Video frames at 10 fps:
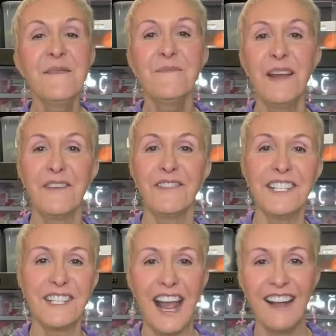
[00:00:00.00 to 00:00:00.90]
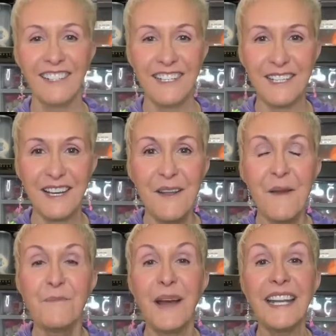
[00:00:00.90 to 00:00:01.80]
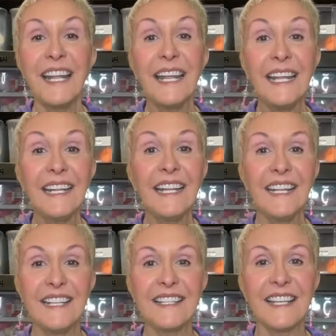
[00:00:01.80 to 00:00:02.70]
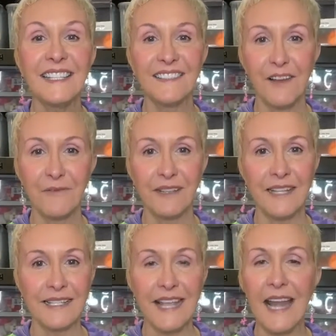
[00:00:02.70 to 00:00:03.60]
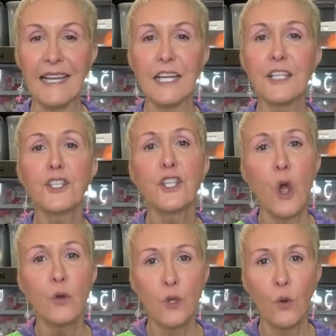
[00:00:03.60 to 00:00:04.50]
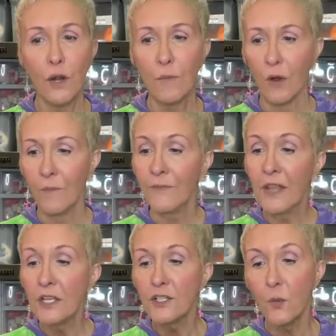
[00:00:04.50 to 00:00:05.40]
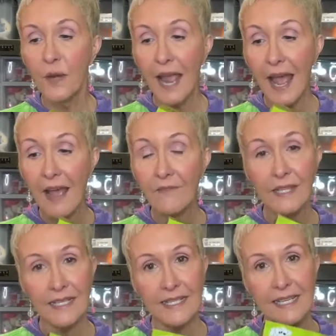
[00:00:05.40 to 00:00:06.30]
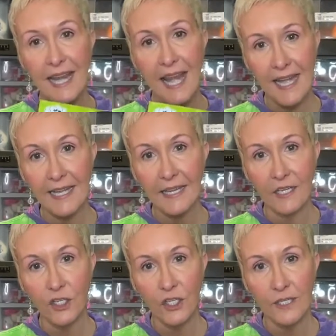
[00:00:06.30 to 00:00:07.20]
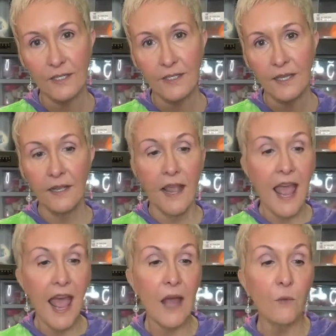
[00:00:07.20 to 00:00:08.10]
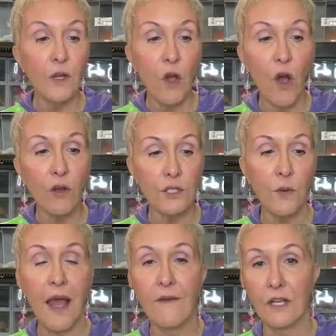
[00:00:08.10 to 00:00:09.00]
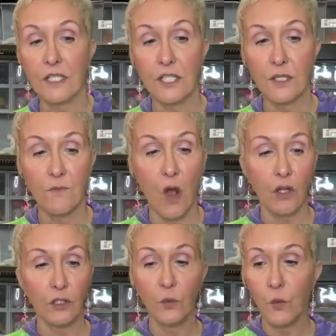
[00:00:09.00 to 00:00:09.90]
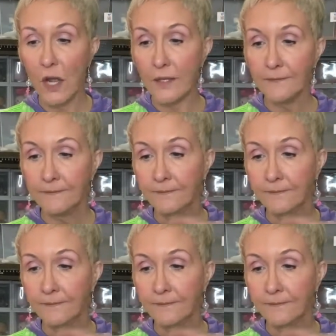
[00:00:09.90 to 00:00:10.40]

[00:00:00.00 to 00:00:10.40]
bit of a challenge, but he is in love with this, and it is so adorable. So we have this in 8 inches, and we also have a smaller one